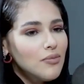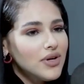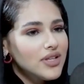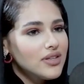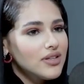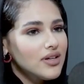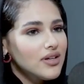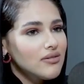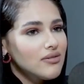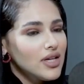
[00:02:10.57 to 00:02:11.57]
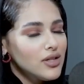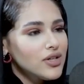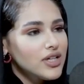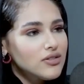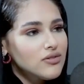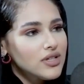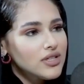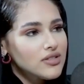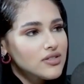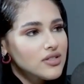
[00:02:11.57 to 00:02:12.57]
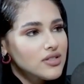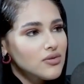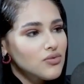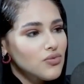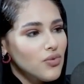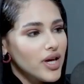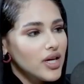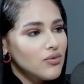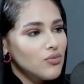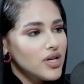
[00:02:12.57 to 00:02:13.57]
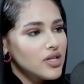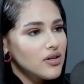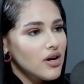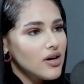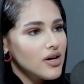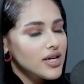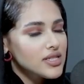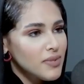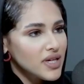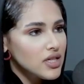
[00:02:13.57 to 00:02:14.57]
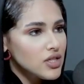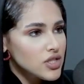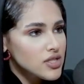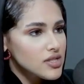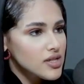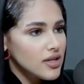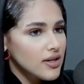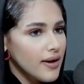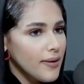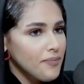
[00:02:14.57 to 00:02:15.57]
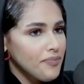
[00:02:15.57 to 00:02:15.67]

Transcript: But they look at you at a certain way where there are expectations and